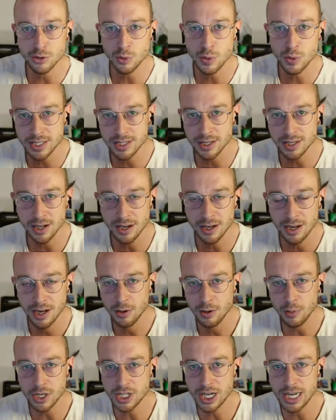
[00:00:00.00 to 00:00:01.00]
Twitter
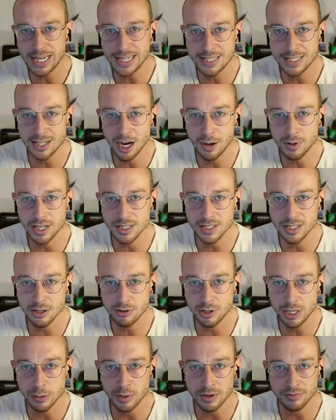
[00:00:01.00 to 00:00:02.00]
which Keir Starmer doesn't
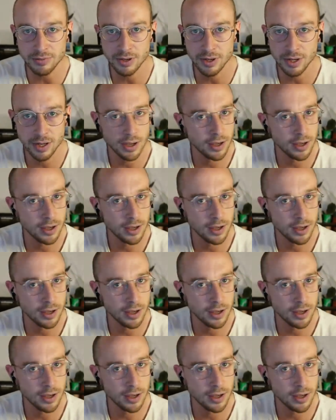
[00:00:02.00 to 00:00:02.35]
agree with.